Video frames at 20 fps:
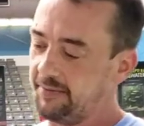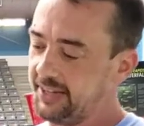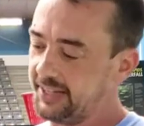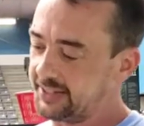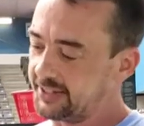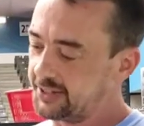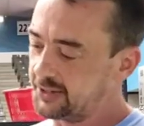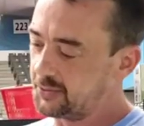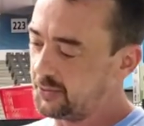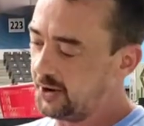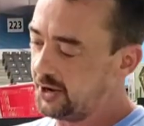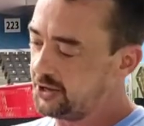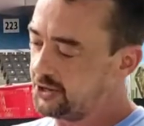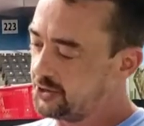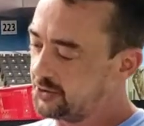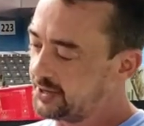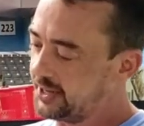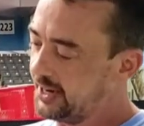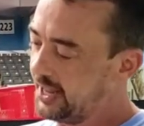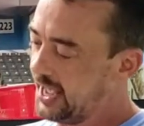This is what
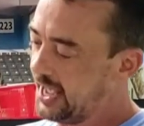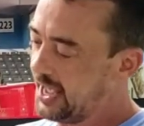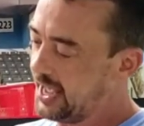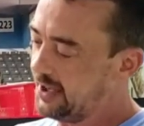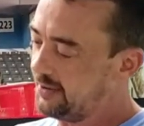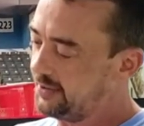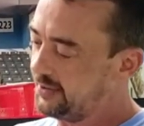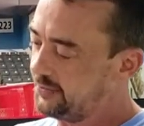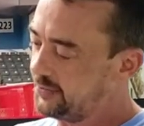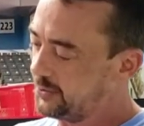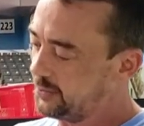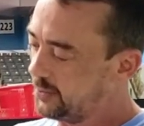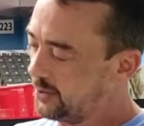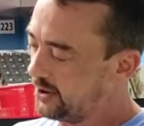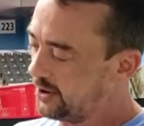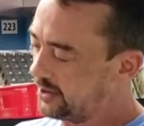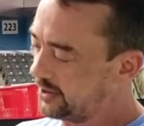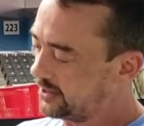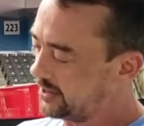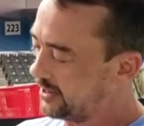you can have if you
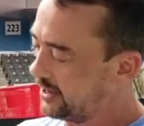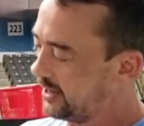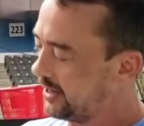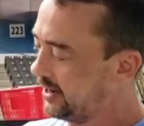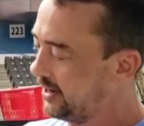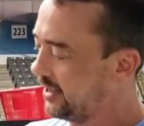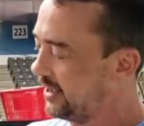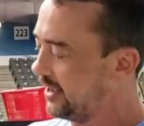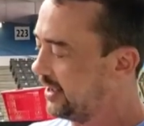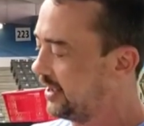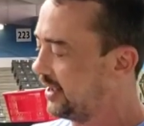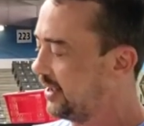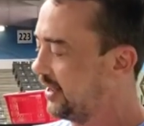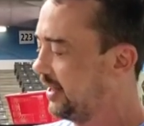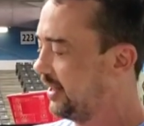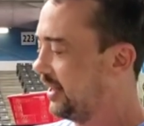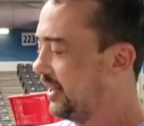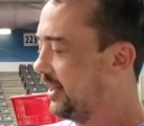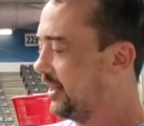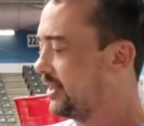work and
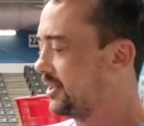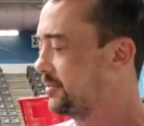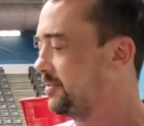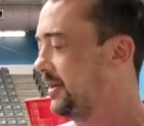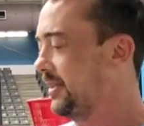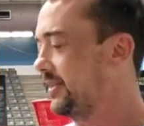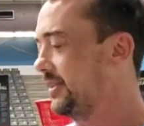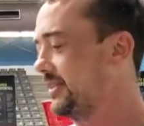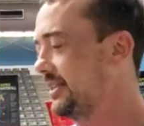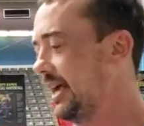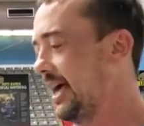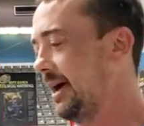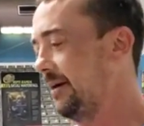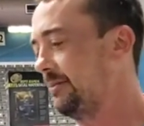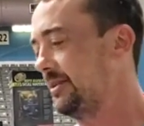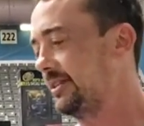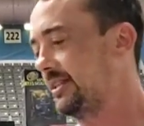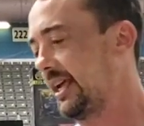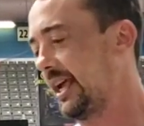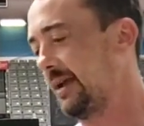spend the
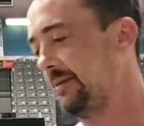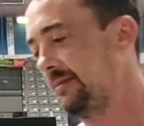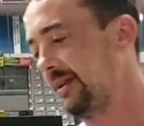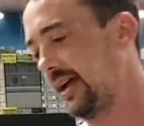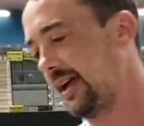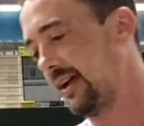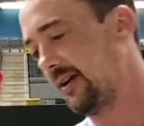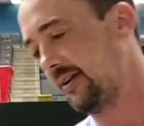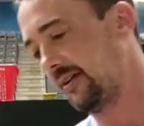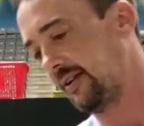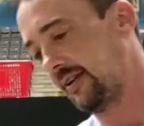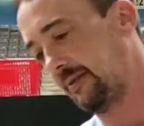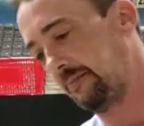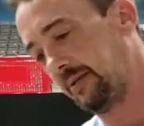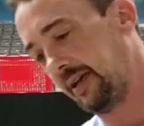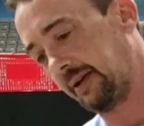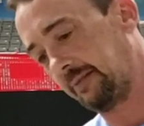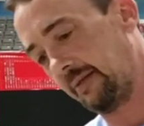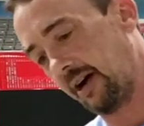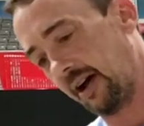time to tame down
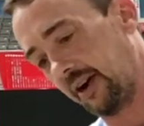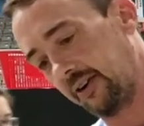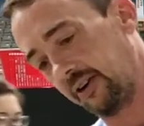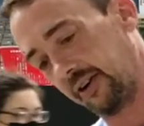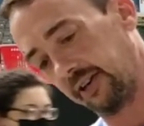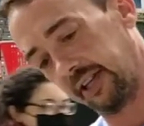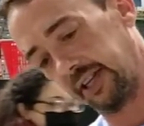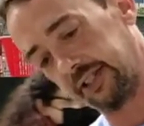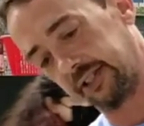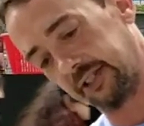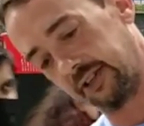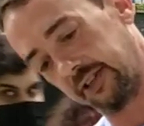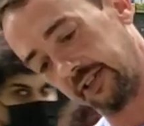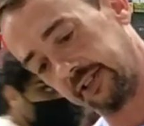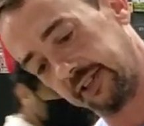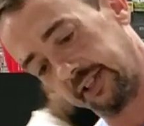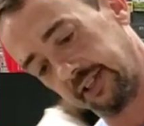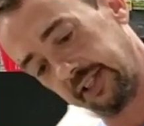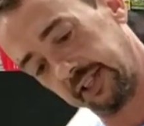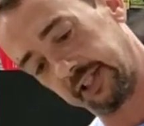big monitor
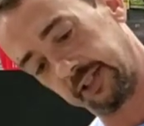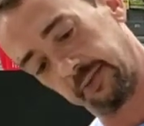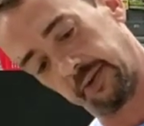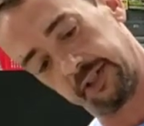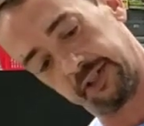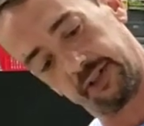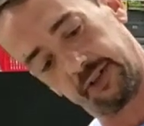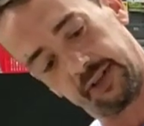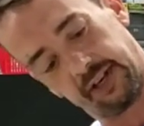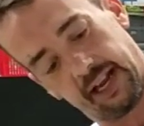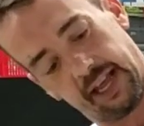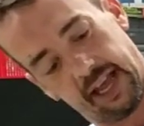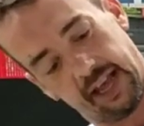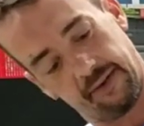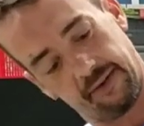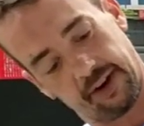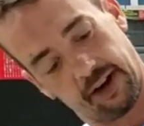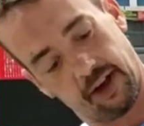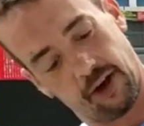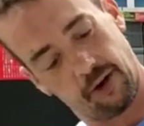lizards. This is what you can
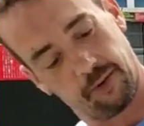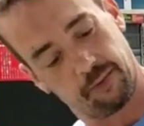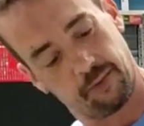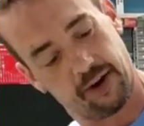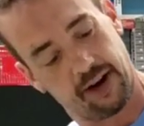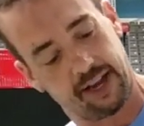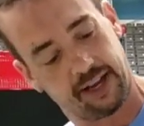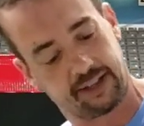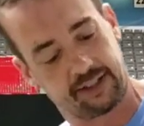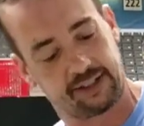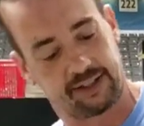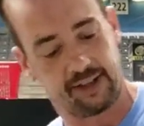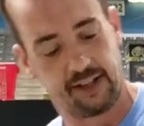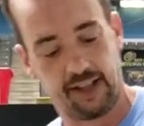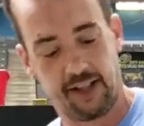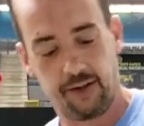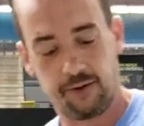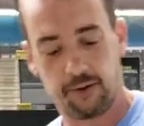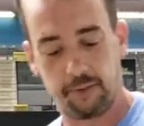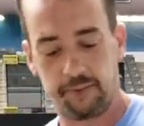have, and I hope Rex
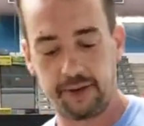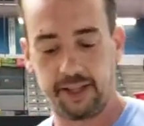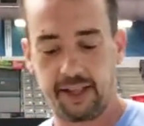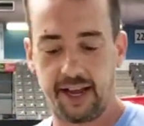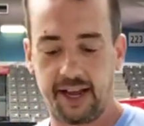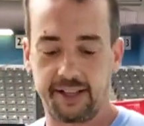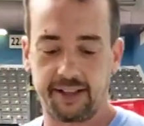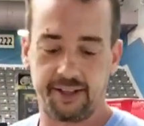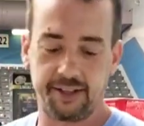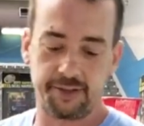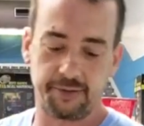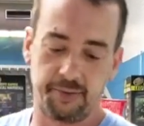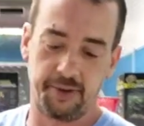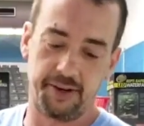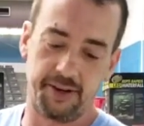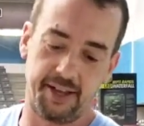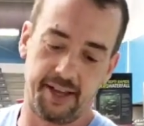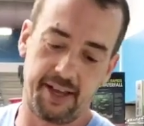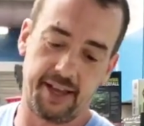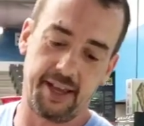will be like this
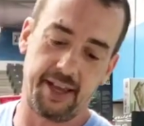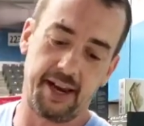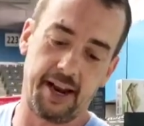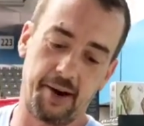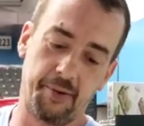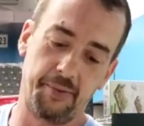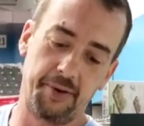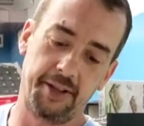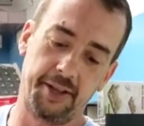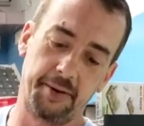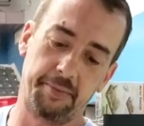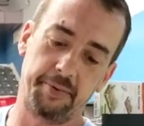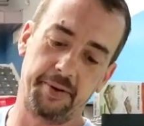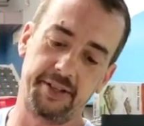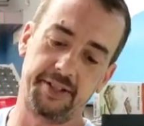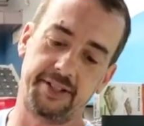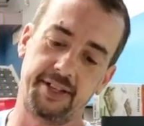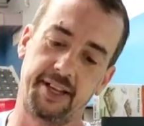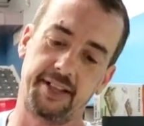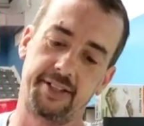one day. And I really
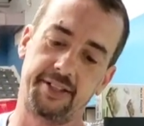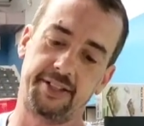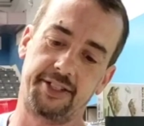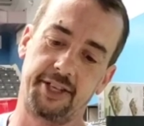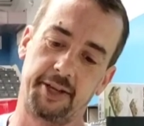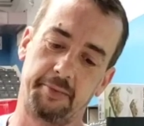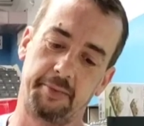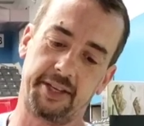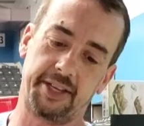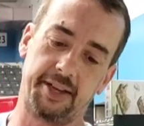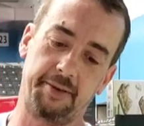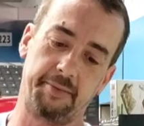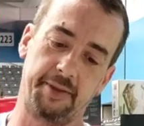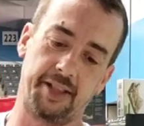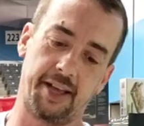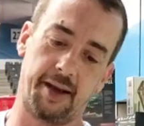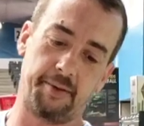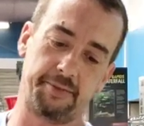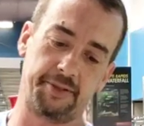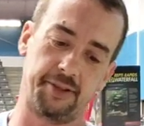appreciate this gentleman giving
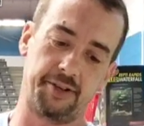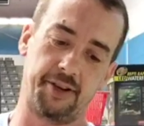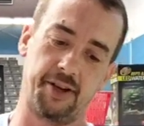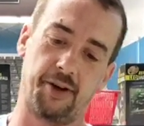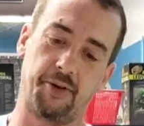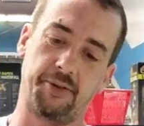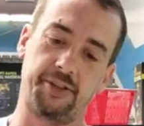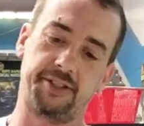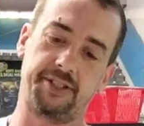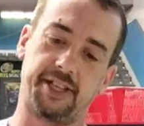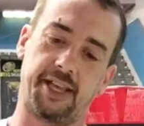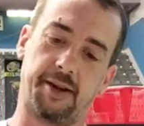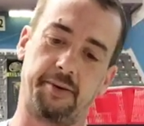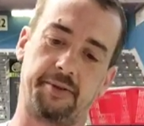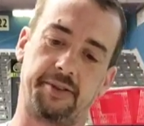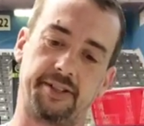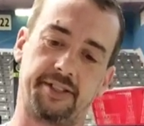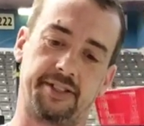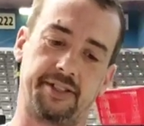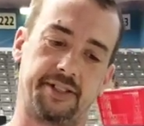me the opportunity to hold this
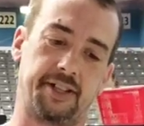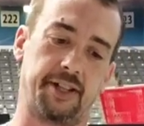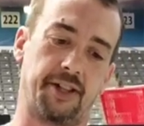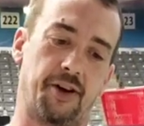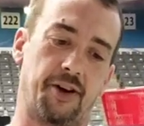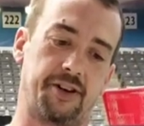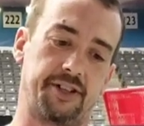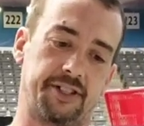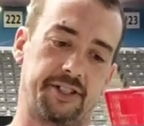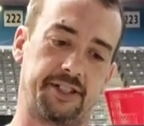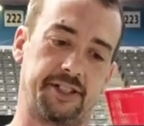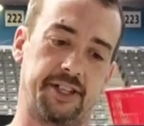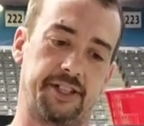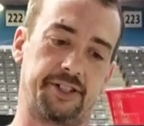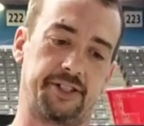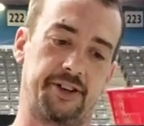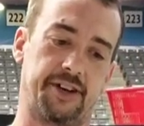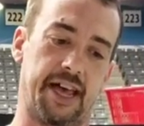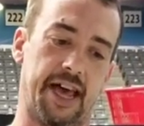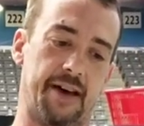animal. This is the largest
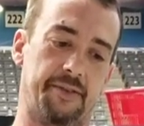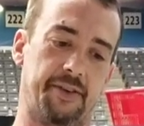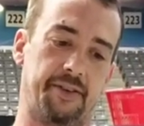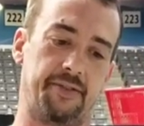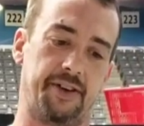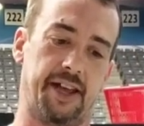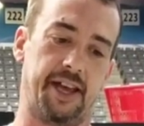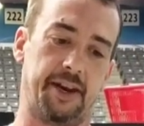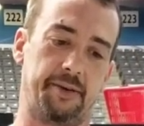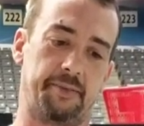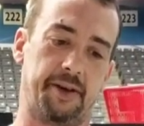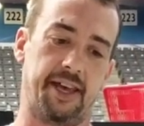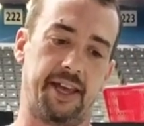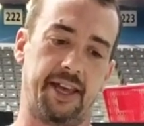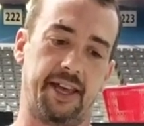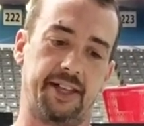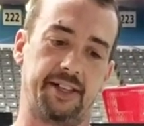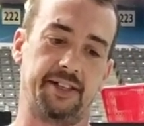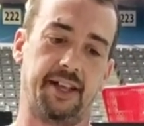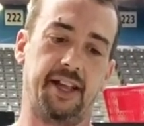lizard I've ever had in my
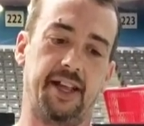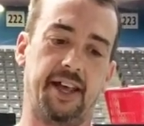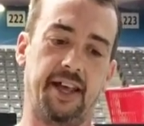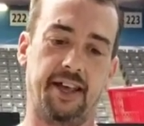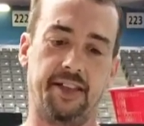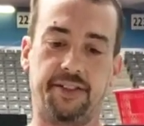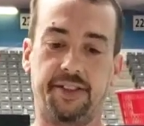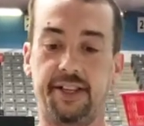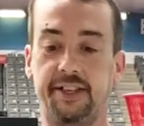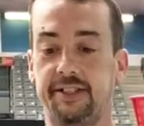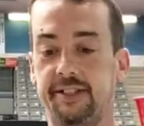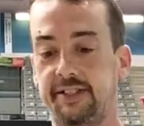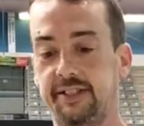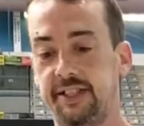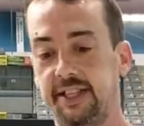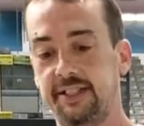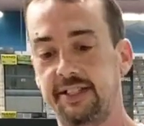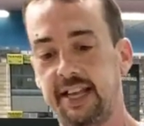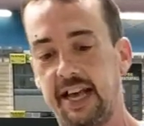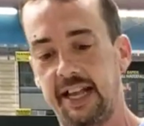hands. And
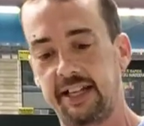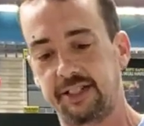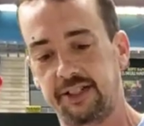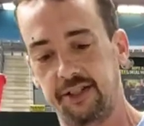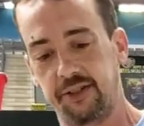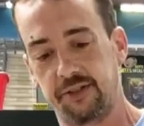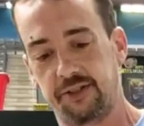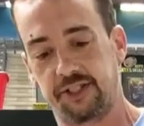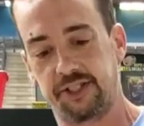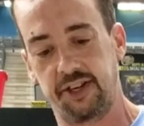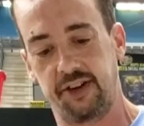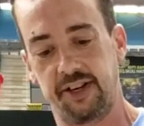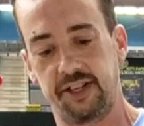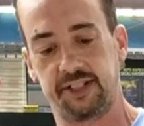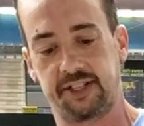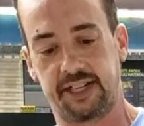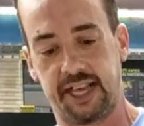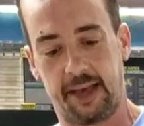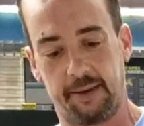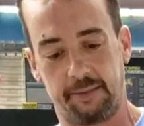these guys can do
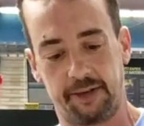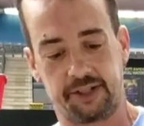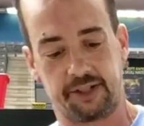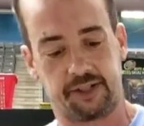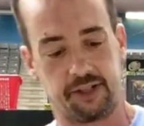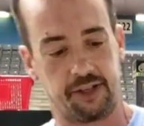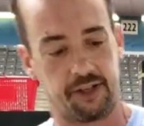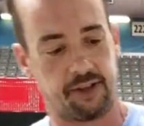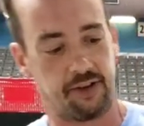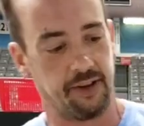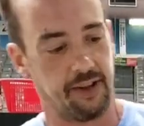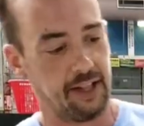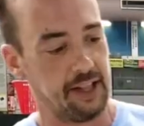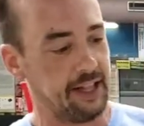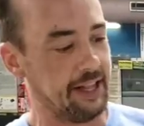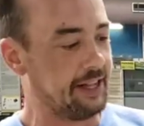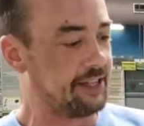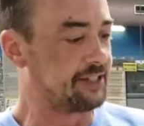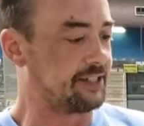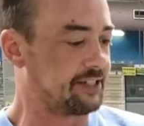serious damage to you.
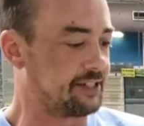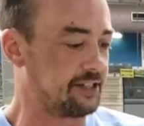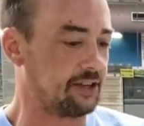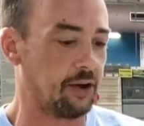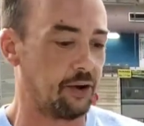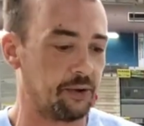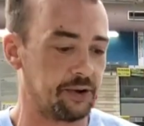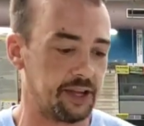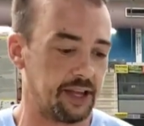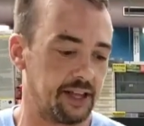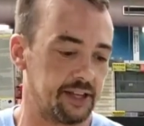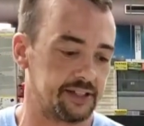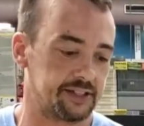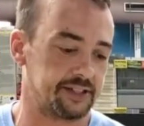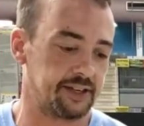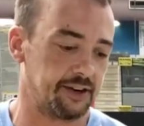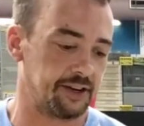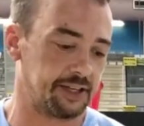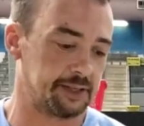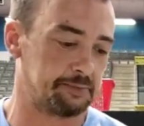Oh yeah,
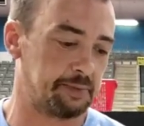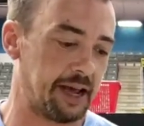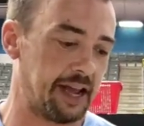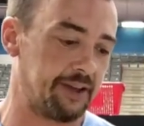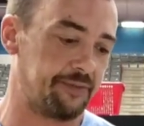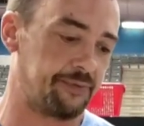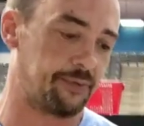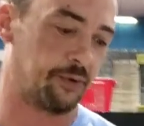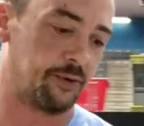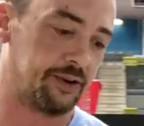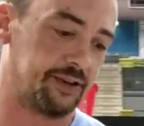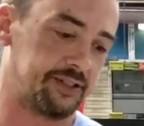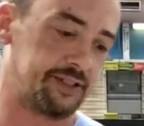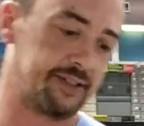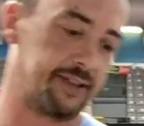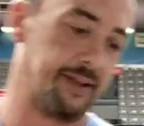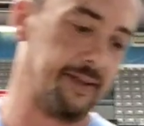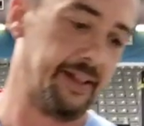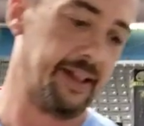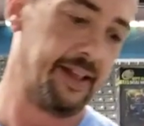serious bite
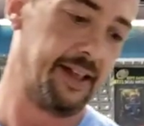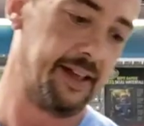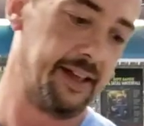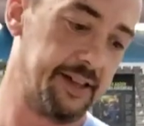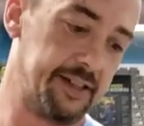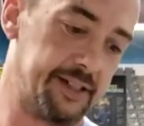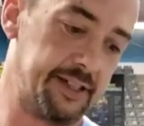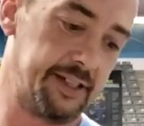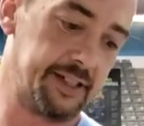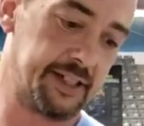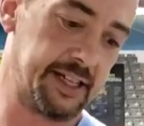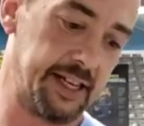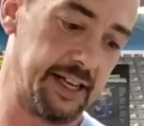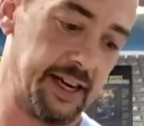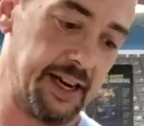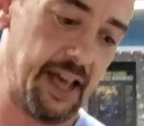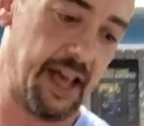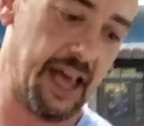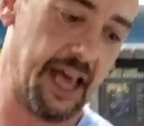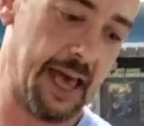force. And she's
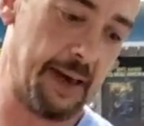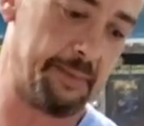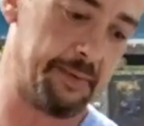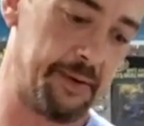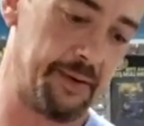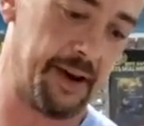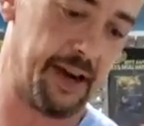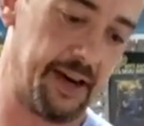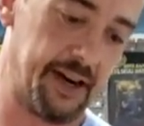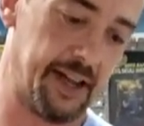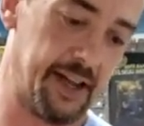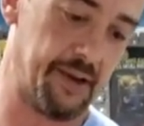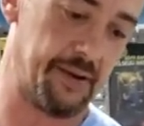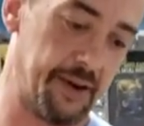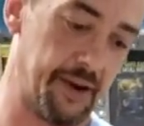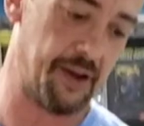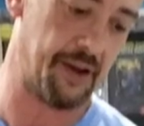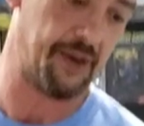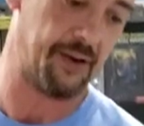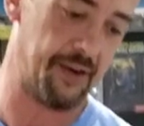getting not happy right
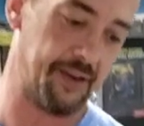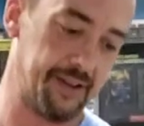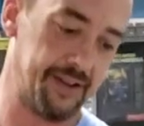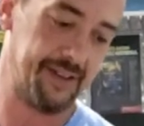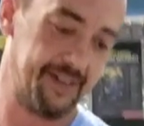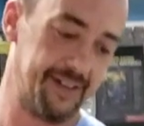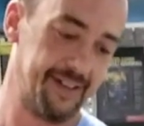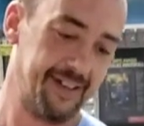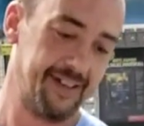now at all.